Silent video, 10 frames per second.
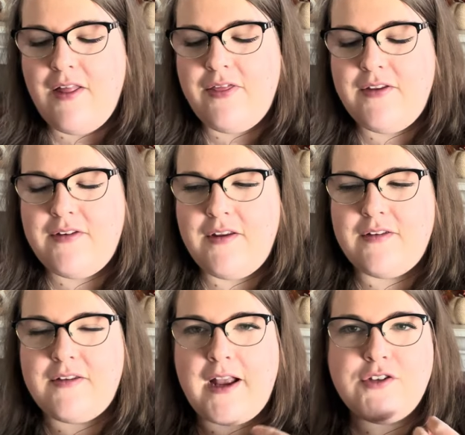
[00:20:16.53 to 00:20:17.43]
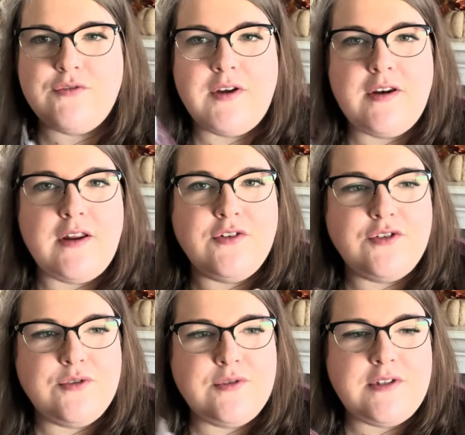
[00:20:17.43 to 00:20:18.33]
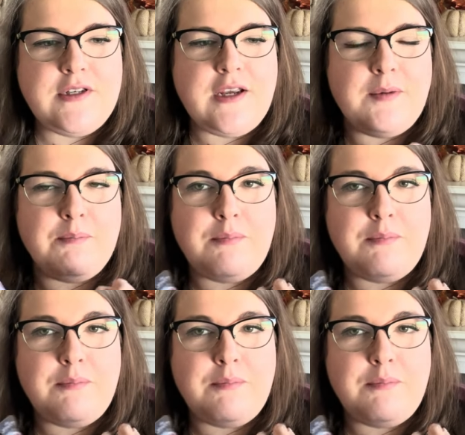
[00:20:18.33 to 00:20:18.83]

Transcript: This is saturated and juicy and